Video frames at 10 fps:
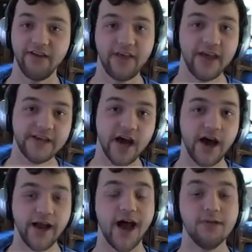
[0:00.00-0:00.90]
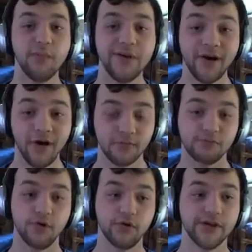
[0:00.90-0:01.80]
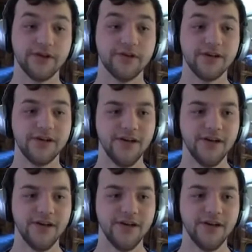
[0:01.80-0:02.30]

If they die, I will be heartbroken.